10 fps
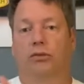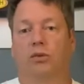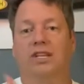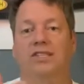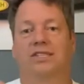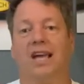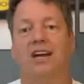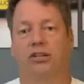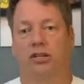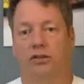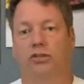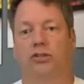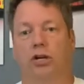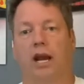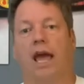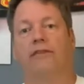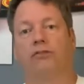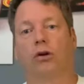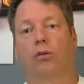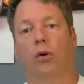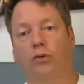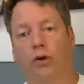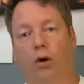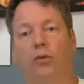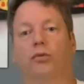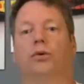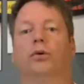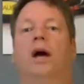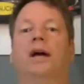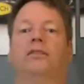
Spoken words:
3 sessions that you're going to have to go through